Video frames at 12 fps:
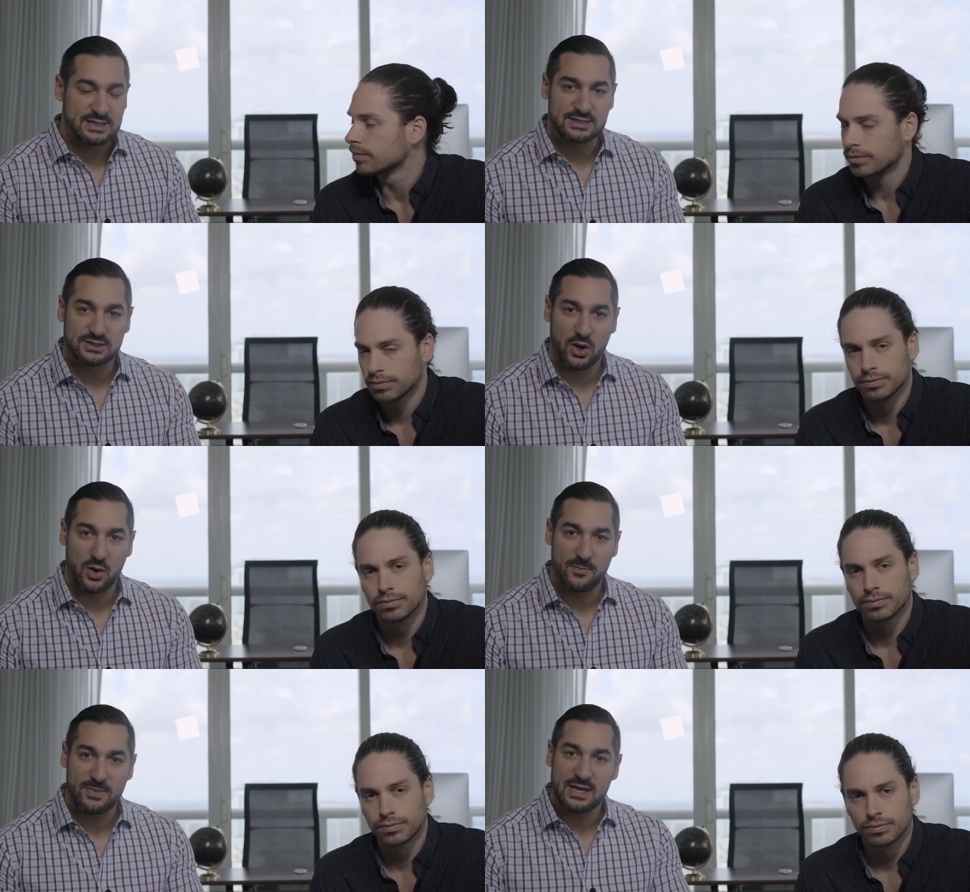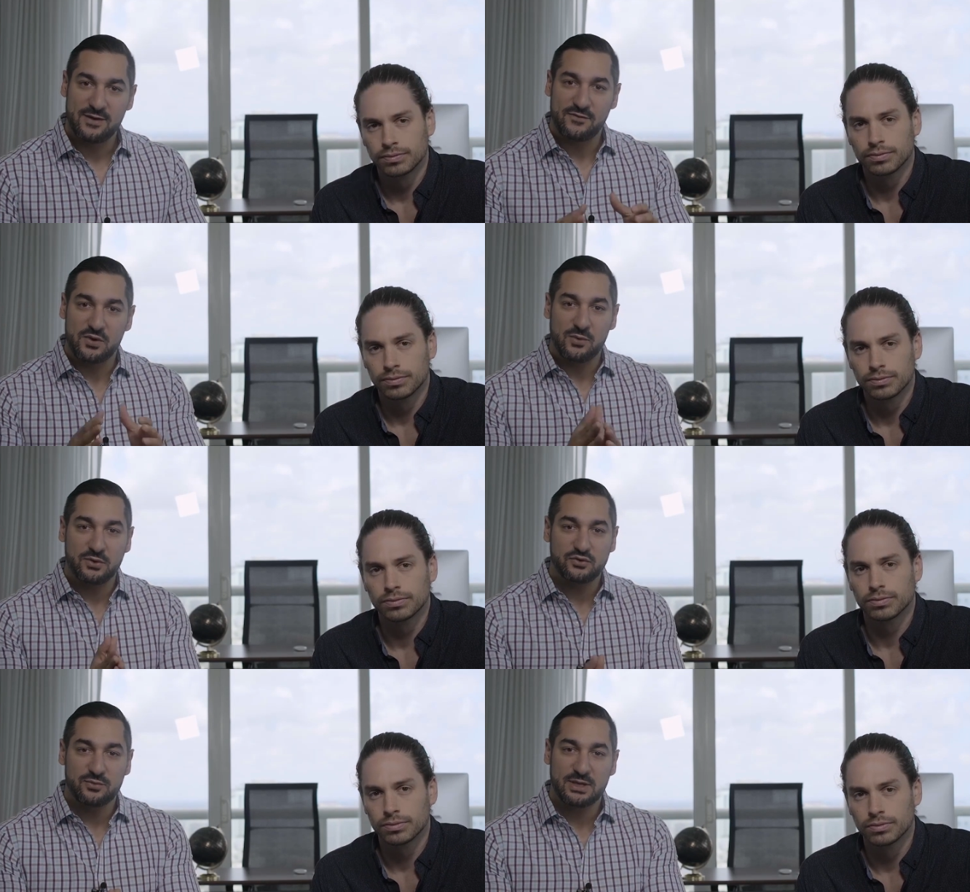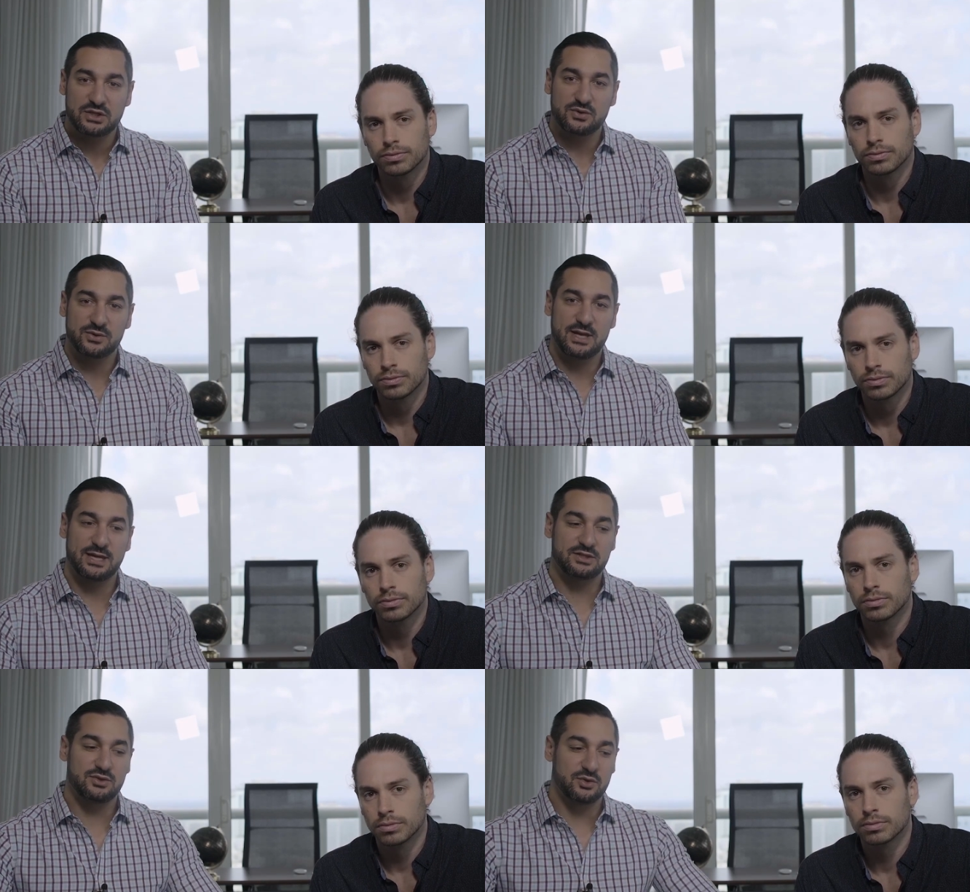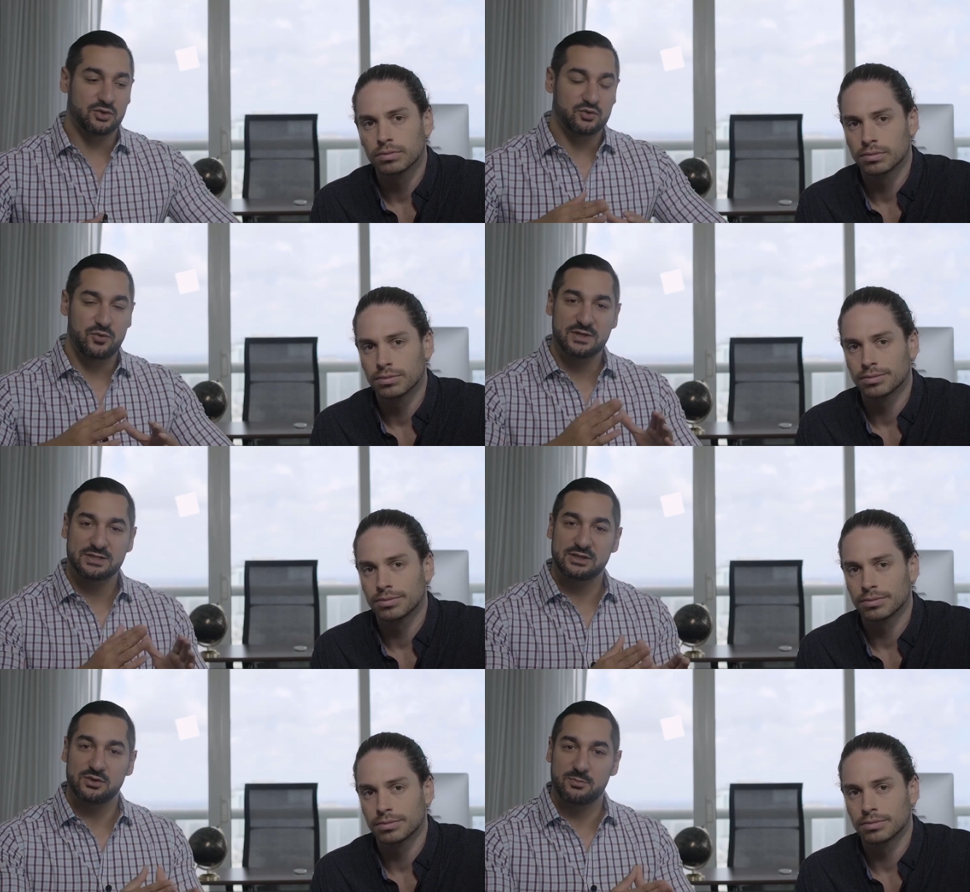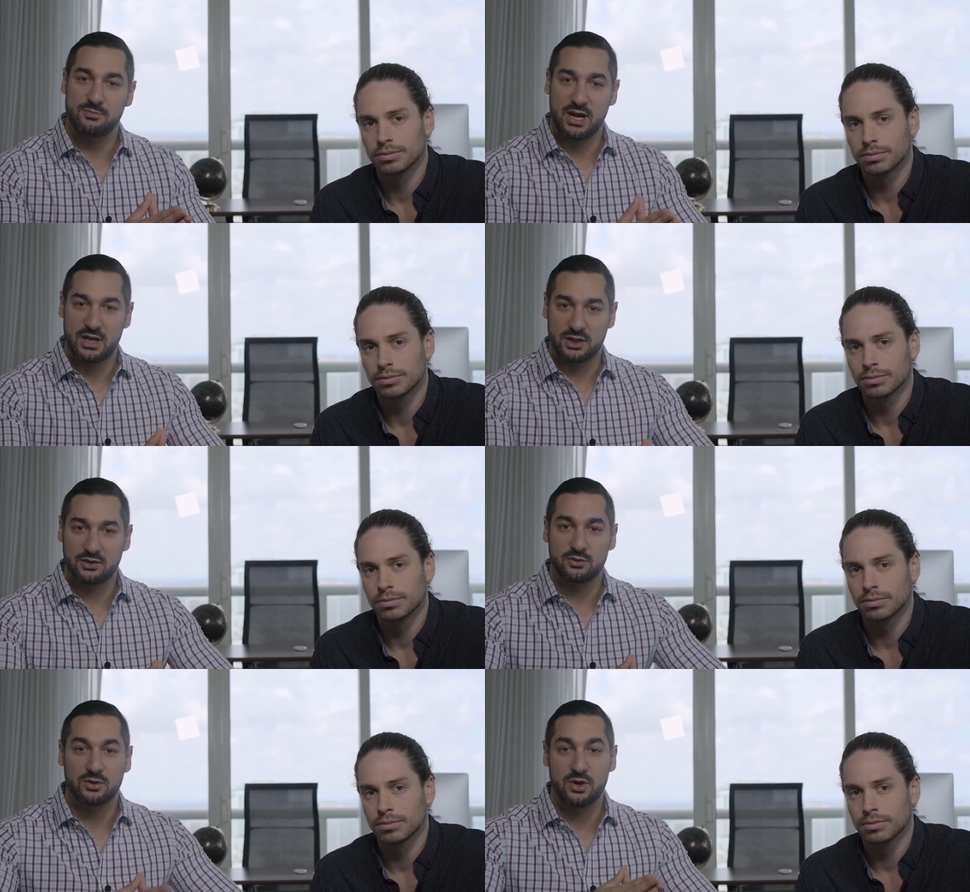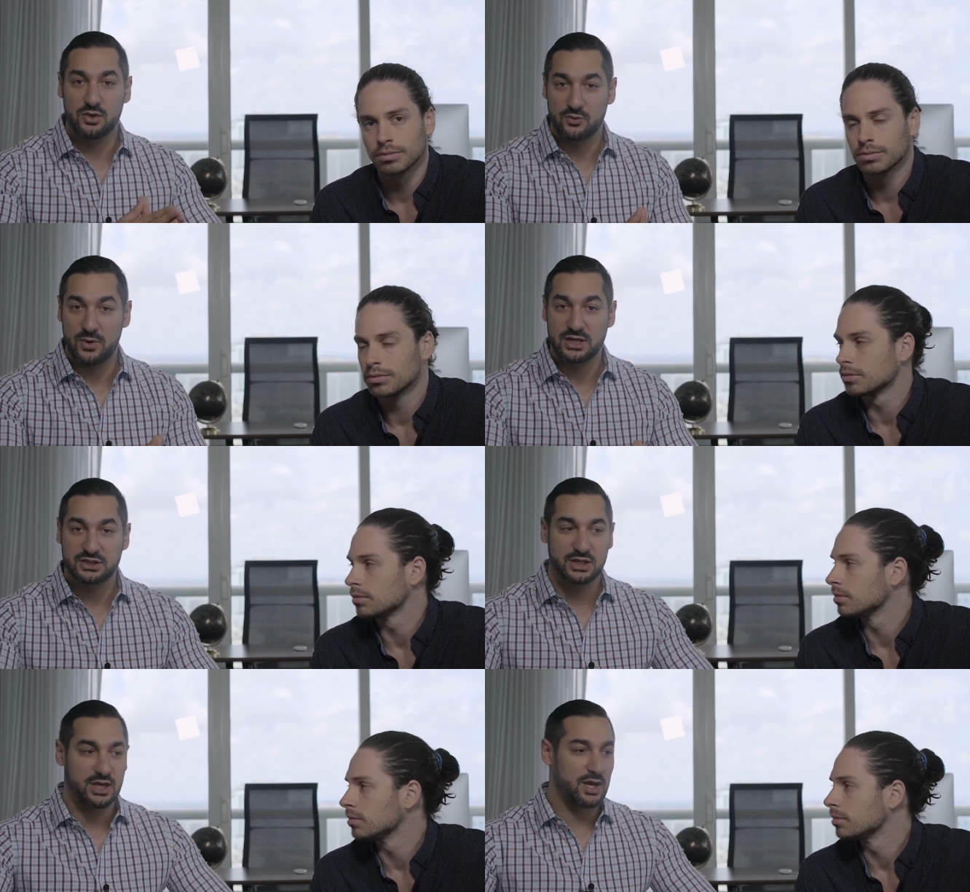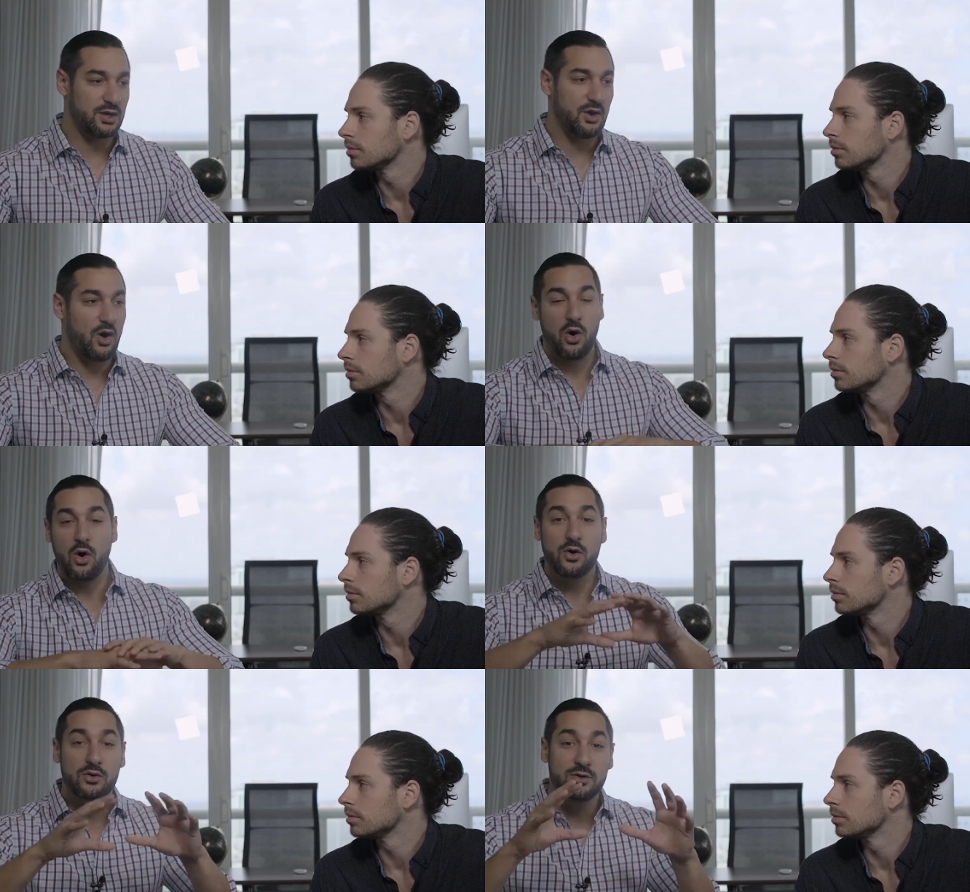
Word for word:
Speaker 1: So if you want to make sure that you're crossing the barrier language and all